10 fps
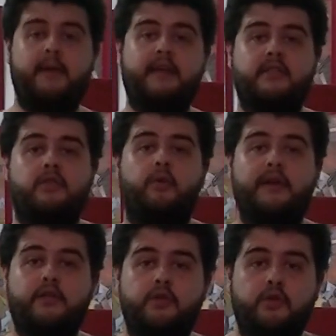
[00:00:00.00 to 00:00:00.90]
It is
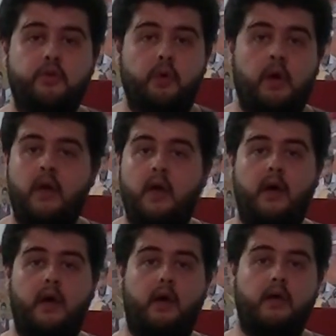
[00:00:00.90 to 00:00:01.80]
great to do
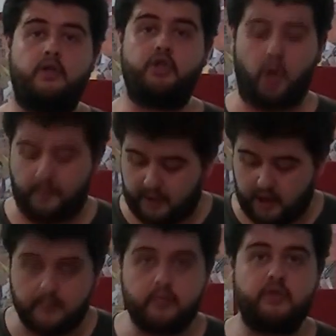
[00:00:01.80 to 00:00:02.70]
chop
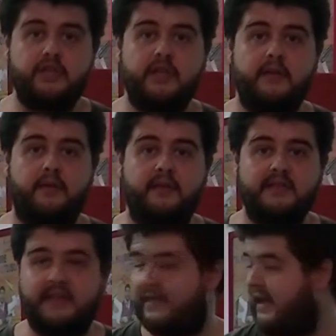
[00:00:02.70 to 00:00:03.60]
cup routine, things
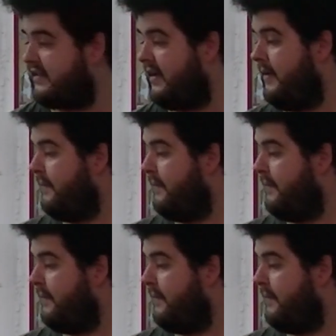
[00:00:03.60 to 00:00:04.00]
like that.